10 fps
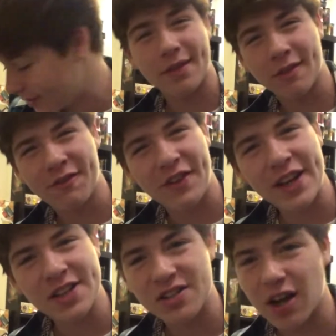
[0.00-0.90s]
And to
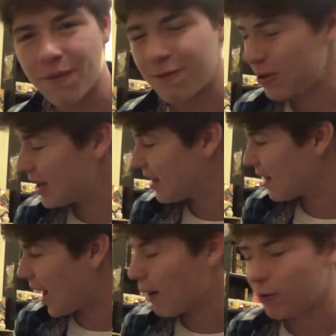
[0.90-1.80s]
finish up
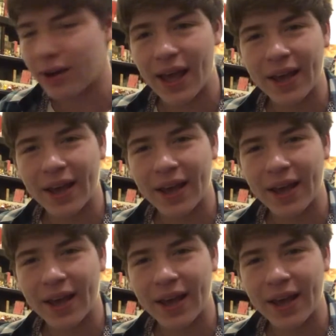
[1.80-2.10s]
with our